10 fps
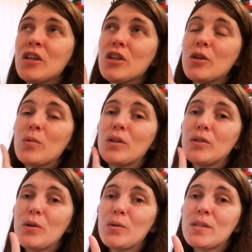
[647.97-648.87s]
You
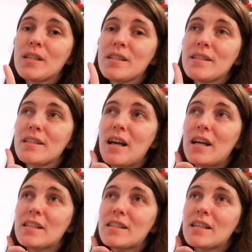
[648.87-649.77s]
will notice
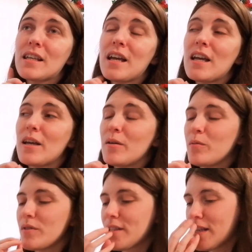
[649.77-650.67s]
that,
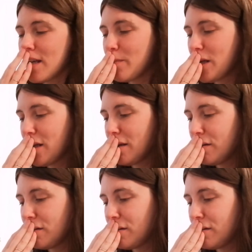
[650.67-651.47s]
what's her name in it?